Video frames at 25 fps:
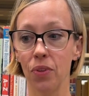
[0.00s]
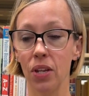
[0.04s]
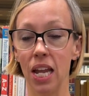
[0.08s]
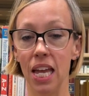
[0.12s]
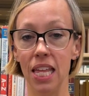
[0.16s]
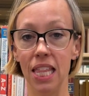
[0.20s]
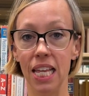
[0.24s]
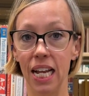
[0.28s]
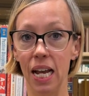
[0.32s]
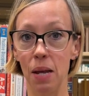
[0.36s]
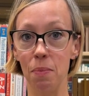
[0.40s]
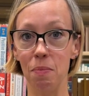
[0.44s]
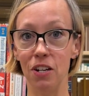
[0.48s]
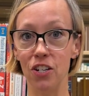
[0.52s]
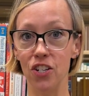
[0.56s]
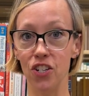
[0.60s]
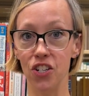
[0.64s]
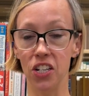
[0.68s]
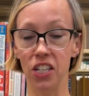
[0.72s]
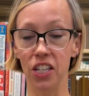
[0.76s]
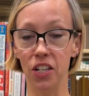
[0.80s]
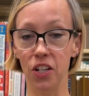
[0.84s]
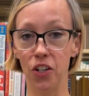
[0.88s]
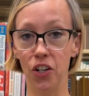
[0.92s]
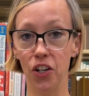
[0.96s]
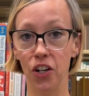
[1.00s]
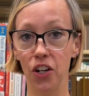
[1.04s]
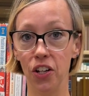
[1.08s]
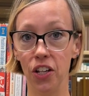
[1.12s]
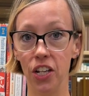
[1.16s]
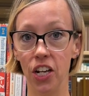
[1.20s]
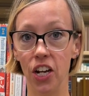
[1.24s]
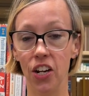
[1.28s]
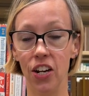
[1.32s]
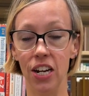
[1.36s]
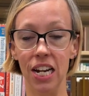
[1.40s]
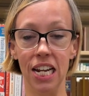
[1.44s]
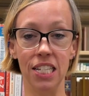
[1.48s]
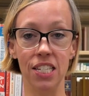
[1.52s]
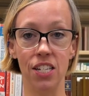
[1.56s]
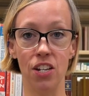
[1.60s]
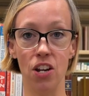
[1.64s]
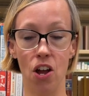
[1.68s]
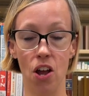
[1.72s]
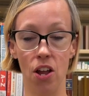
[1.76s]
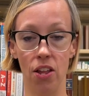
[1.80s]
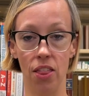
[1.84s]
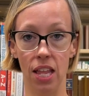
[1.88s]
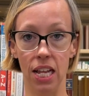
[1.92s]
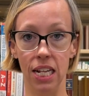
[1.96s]
I think I mentioned a little earlier. It's an
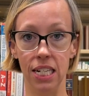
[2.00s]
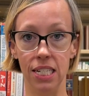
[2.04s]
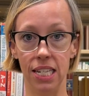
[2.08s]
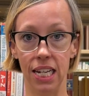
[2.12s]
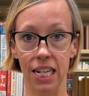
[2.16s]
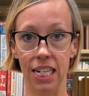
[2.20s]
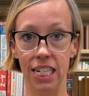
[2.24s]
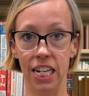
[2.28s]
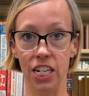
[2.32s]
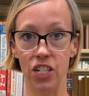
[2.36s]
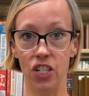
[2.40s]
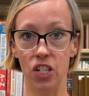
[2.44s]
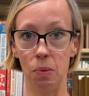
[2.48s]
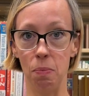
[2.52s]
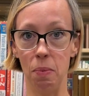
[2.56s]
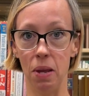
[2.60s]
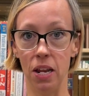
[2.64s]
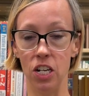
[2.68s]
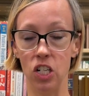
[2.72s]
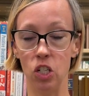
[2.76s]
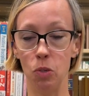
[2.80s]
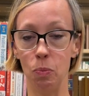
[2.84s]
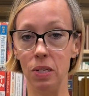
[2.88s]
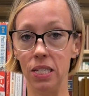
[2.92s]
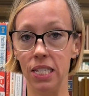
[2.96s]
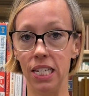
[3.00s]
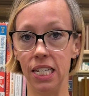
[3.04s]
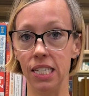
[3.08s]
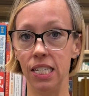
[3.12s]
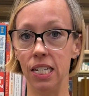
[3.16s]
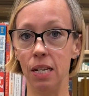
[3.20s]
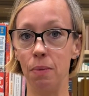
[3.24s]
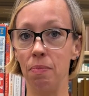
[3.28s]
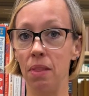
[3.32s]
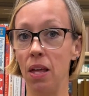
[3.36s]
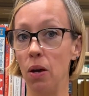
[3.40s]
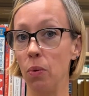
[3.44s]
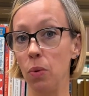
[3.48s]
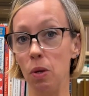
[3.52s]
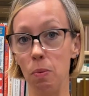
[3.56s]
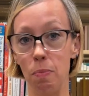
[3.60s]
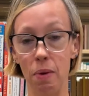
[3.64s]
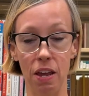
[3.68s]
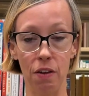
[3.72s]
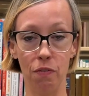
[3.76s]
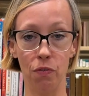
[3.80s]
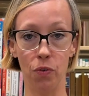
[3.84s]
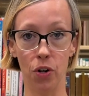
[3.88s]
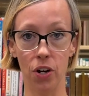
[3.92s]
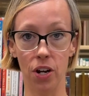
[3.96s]
online citation management system that we
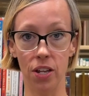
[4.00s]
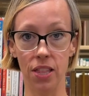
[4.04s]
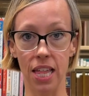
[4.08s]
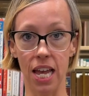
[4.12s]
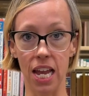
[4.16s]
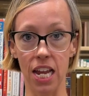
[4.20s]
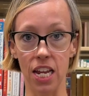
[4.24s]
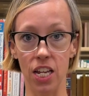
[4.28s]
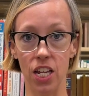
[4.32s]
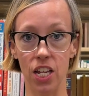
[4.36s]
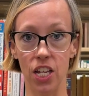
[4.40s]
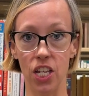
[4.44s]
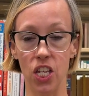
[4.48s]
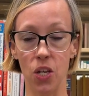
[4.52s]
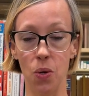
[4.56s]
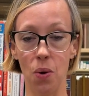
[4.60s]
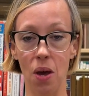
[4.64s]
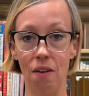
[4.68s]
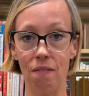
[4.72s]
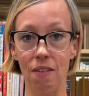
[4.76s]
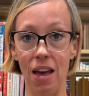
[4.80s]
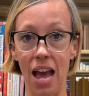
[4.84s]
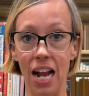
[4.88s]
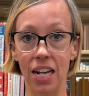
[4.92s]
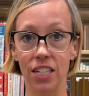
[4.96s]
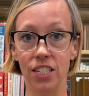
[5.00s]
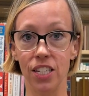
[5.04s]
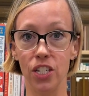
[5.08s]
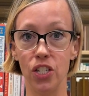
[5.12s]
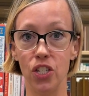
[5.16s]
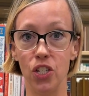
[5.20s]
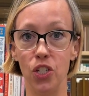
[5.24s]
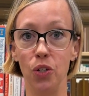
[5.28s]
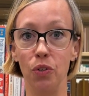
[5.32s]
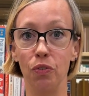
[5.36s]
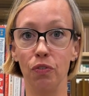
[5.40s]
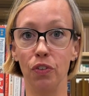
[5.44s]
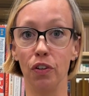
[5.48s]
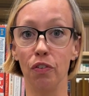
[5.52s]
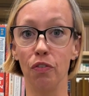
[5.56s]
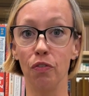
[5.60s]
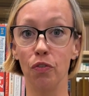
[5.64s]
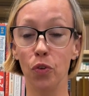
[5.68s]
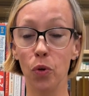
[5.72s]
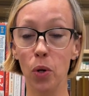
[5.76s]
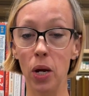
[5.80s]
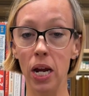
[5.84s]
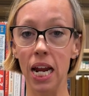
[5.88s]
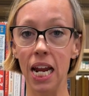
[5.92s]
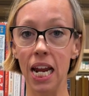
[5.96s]
pay for that you have access to for
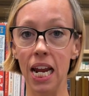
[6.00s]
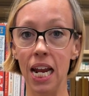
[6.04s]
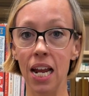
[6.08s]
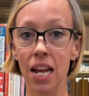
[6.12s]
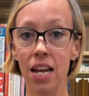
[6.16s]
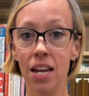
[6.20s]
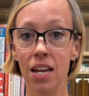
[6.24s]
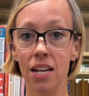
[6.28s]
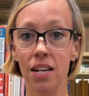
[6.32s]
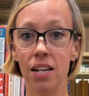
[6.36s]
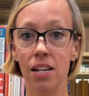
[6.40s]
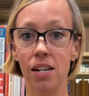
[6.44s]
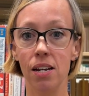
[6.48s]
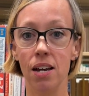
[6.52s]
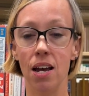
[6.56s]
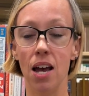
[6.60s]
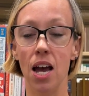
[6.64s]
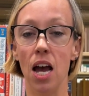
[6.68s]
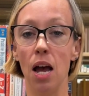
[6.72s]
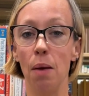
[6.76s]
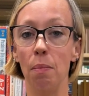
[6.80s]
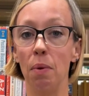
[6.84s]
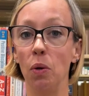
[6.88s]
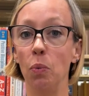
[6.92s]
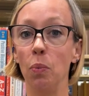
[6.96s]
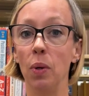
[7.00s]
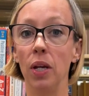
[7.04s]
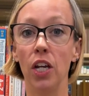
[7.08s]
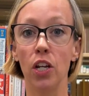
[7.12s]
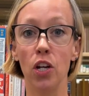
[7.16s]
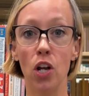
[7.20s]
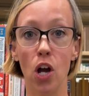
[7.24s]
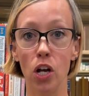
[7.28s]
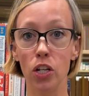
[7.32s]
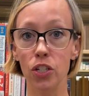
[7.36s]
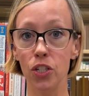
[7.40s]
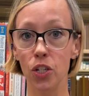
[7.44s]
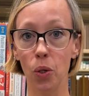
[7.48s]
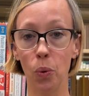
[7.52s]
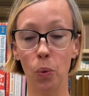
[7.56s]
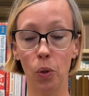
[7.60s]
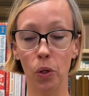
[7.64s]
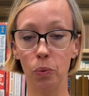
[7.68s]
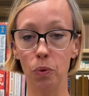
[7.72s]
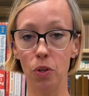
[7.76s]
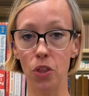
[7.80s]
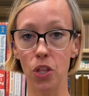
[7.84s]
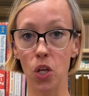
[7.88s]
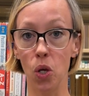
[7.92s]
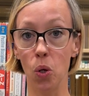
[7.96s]
free. And we can also
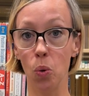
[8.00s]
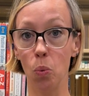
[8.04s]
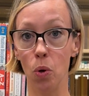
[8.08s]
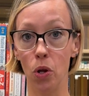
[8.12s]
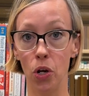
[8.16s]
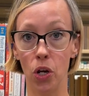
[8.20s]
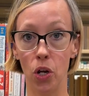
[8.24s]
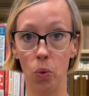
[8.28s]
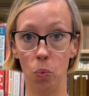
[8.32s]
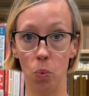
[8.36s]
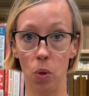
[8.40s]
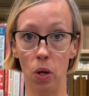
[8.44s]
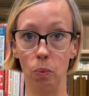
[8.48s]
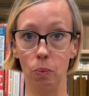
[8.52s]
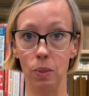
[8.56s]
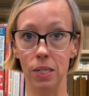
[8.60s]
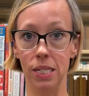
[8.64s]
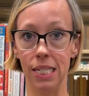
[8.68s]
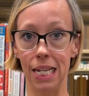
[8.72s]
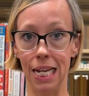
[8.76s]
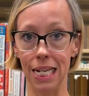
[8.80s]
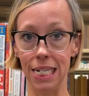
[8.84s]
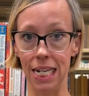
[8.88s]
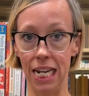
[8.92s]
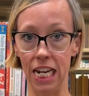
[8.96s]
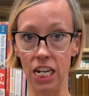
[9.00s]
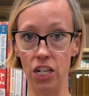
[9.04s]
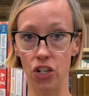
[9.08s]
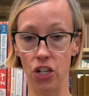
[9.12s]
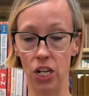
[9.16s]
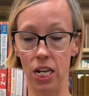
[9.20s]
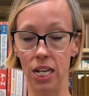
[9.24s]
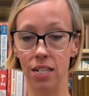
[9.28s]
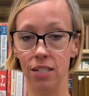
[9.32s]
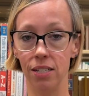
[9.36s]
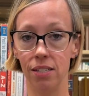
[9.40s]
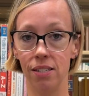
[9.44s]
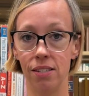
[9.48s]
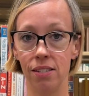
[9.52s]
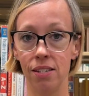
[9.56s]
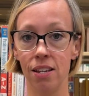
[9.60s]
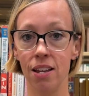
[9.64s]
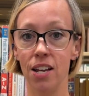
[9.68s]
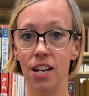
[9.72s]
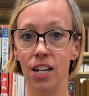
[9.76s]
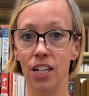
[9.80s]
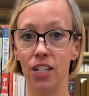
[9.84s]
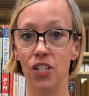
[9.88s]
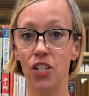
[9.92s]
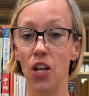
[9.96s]
work with you one-on-one with citations.
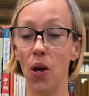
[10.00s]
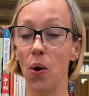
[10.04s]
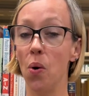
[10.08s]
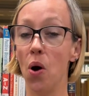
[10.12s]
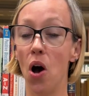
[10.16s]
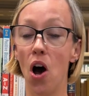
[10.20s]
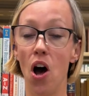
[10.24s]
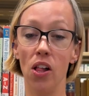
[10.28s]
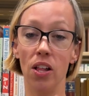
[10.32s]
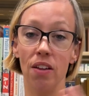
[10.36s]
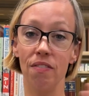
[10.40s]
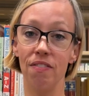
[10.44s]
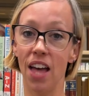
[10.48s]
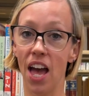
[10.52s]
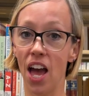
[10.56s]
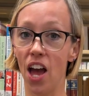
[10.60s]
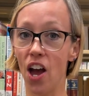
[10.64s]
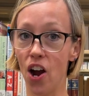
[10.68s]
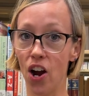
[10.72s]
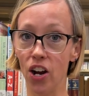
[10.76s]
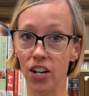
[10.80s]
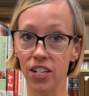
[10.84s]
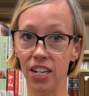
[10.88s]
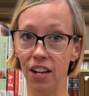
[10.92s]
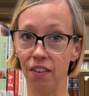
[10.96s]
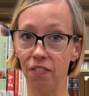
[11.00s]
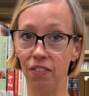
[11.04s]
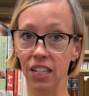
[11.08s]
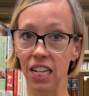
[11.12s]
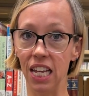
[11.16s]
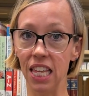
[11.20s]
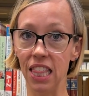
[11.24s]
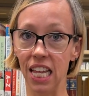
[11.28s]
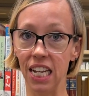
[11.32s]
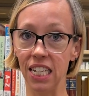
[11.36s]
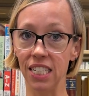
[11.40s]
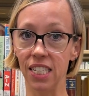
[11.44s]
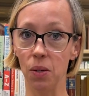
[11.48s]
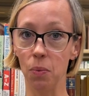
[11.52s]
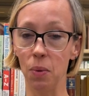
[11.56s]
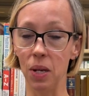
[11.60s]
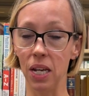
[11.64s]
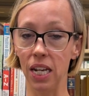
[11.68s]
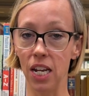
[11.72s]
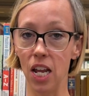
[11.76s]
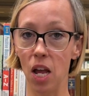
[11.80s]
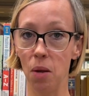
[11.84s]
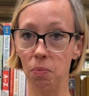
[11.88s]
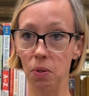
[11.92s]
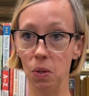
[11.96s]
So all of that are definitely things that we
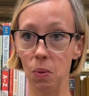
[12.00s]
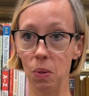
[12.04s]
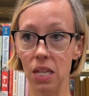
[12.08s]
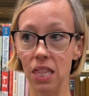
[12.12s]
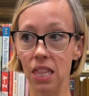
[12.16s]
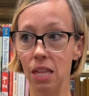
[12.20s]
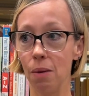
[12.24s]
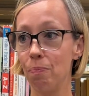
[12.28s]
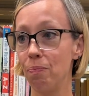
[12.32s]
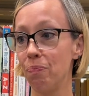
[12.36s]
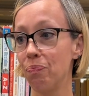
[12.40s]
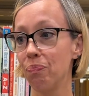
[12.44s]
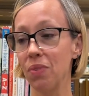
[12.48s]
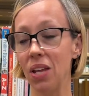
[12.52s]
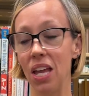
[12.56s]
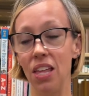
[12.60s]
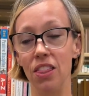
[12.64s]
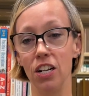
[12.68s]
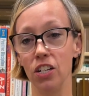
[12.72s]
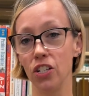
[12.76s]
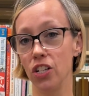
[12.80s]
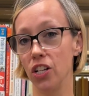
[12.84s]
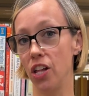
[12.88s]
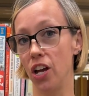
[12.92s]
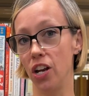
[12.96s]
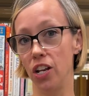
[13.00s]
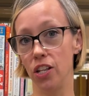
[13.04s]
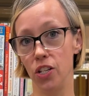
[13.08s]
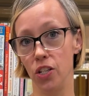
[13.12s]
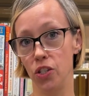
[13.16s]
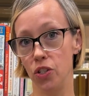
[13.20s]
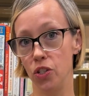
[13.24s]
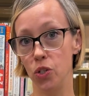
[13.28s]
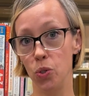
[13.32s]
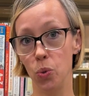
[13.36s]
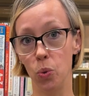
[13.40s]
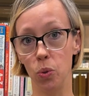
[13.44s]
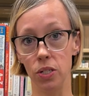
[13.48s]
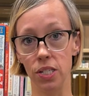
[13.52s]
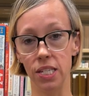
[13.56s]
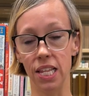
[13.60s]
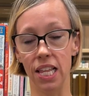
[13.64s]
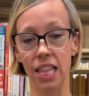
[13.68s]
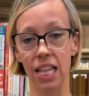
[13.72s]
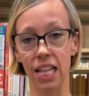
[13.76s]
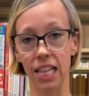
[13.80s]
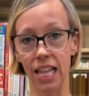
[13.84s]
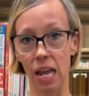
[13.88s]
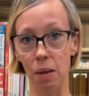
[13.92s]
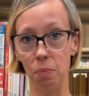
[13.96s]
can help you with. And there's a lot of tools that
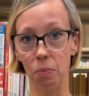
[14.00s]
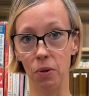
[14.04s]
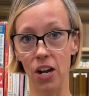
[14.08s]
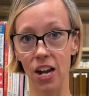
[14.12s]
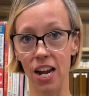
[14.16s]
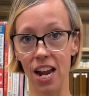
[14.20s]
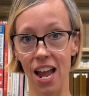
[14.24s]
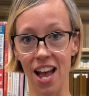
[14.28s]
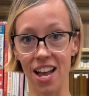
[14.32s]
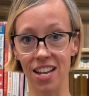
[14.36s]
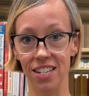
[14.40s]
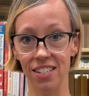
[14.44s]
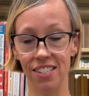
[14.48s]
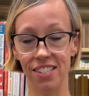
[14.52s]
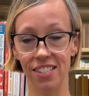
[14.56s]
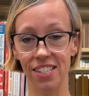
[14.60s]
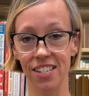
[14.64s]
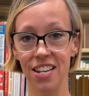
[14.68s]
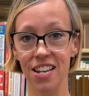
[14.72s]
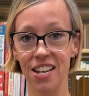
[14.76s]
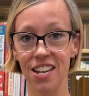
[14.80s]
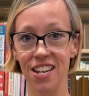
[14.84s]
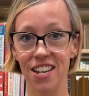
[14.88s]
the library has.